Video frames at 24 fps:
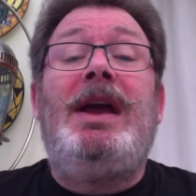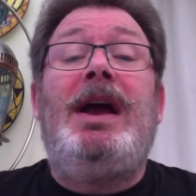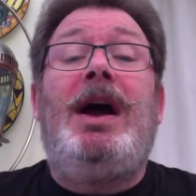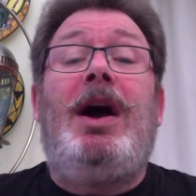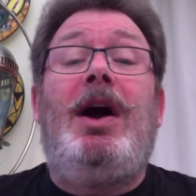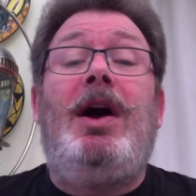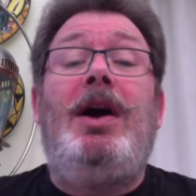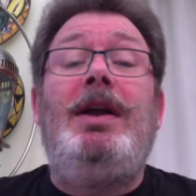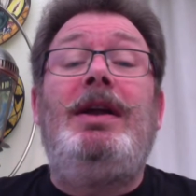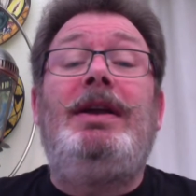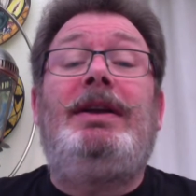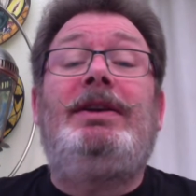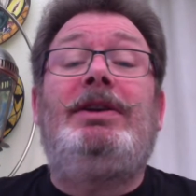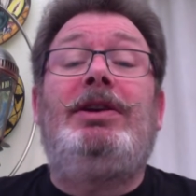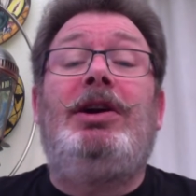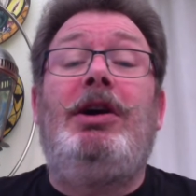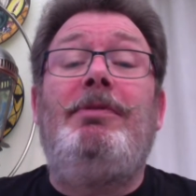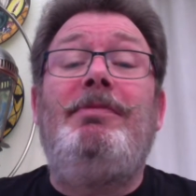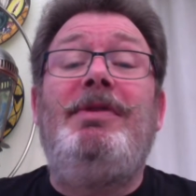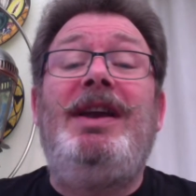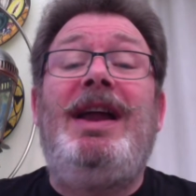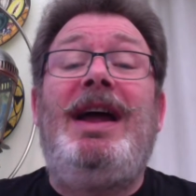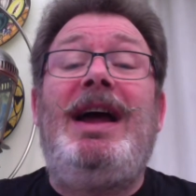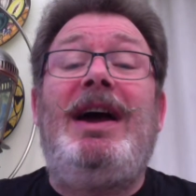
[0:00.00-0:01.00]
"I'll
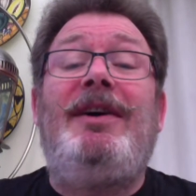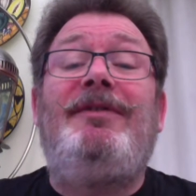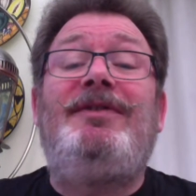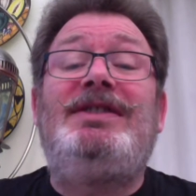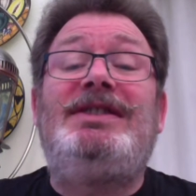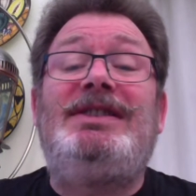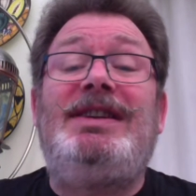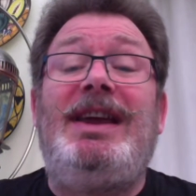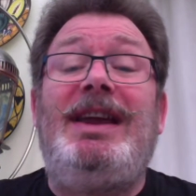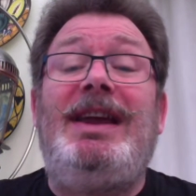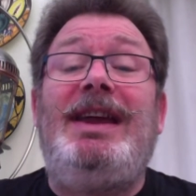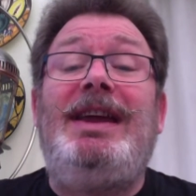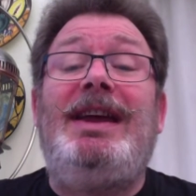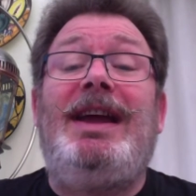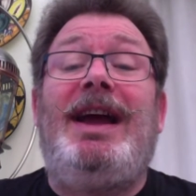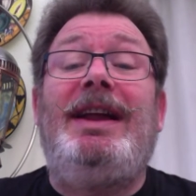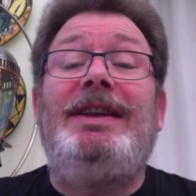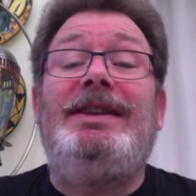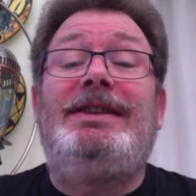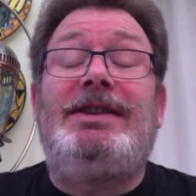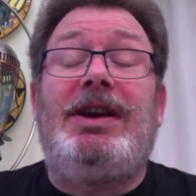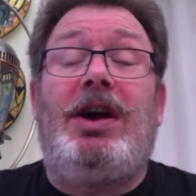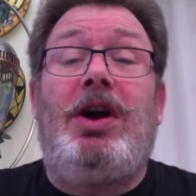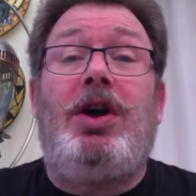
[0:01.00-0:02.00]
come and have tea
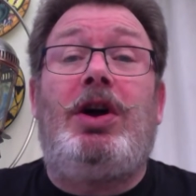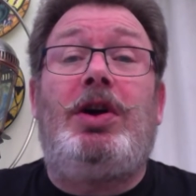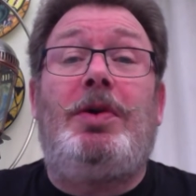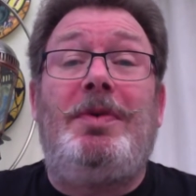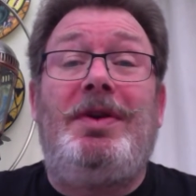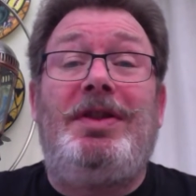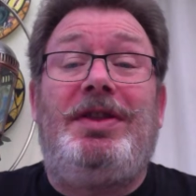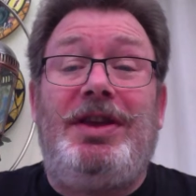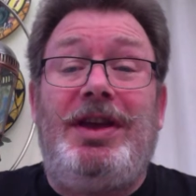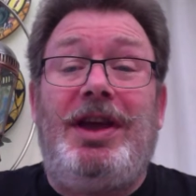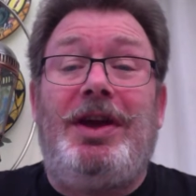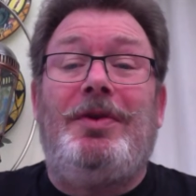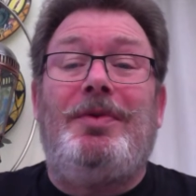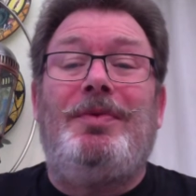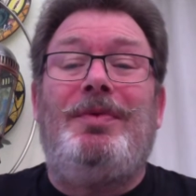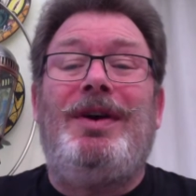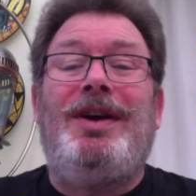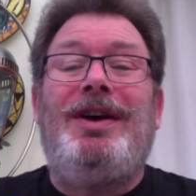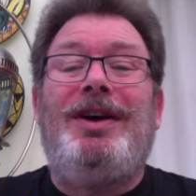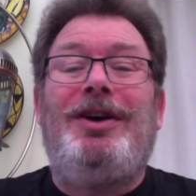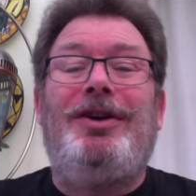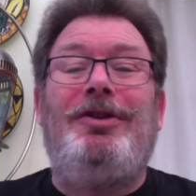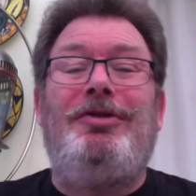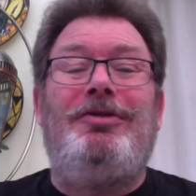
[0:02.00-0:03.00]
and talk with you.
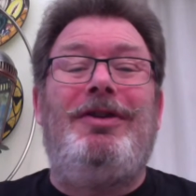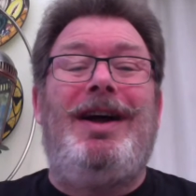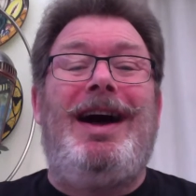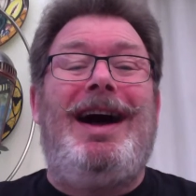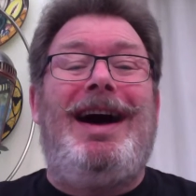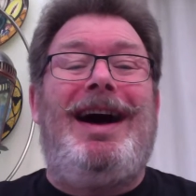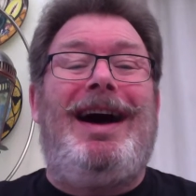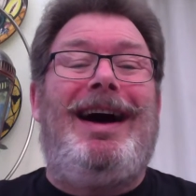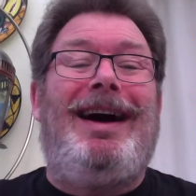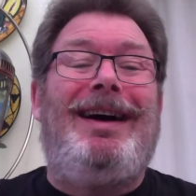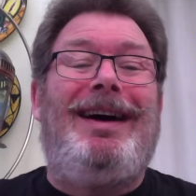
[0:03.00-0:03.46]
Hurrah!"